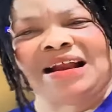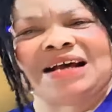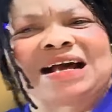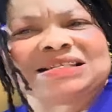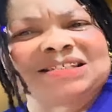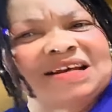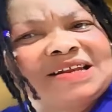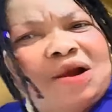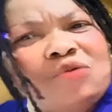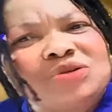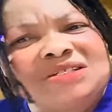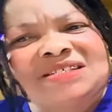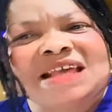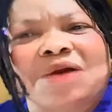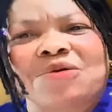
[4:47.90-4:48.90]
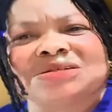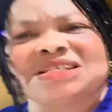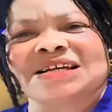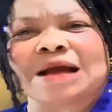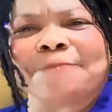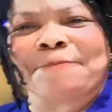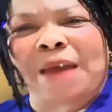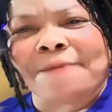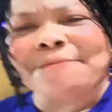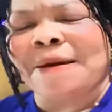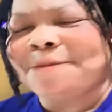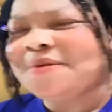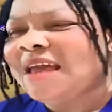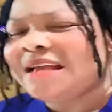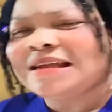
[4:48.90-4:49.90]
I'm a cousin ya would see. What's it called?
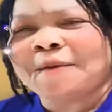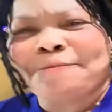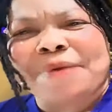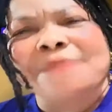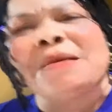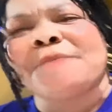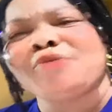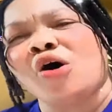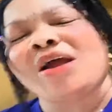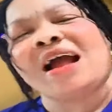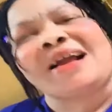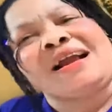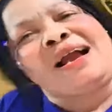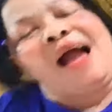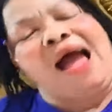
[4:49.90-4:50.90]
Bema be ya. Bema be your